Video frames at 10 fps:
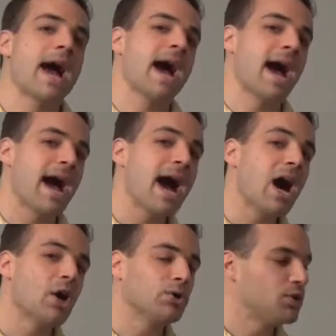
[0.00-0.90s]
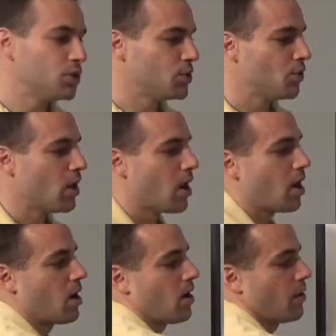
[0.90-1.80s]
How do
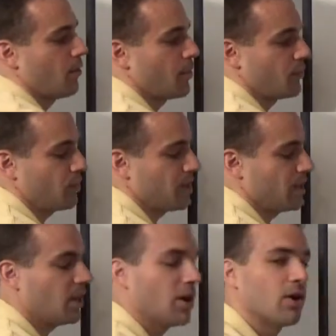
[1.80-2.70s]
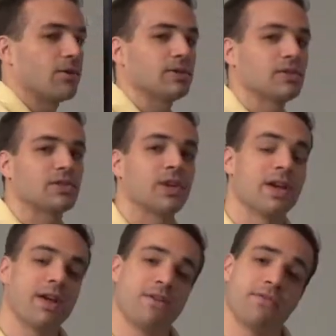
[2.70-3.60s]
all three goats
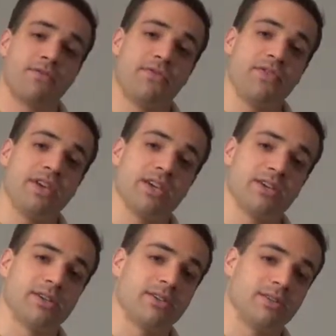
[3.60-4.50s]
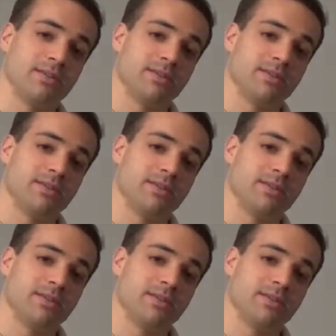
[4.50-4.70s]
feel?